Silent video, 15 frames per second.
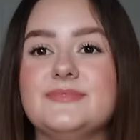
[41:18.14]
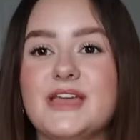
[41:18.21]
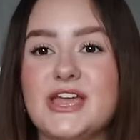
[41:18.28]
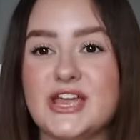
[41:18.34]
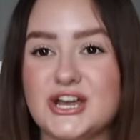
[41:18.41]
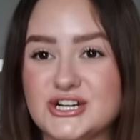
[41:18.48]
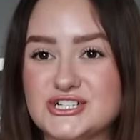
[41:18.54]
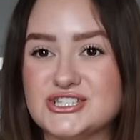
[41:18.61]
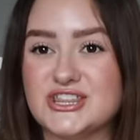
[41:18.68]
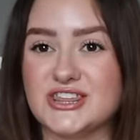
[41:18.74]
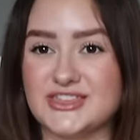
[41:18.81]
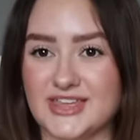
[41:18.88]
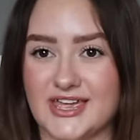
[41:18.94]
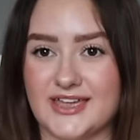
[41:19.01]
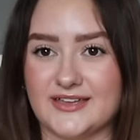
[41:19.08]
Here's the
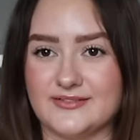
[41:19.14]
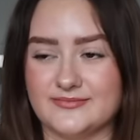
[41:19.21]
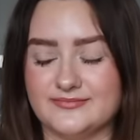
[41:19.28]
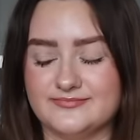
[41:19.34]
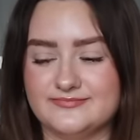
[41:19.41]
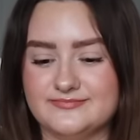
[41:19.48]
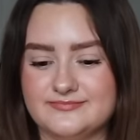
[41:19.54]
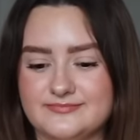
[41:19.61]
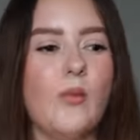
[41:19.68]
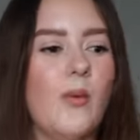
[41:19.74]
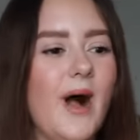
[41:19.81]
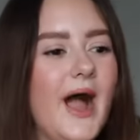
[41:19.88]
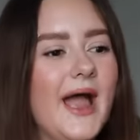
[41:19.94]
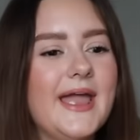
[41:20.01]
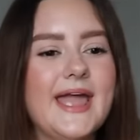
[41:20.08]
thing.
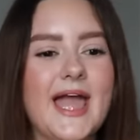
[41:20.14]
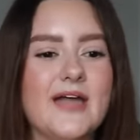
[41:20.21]
Why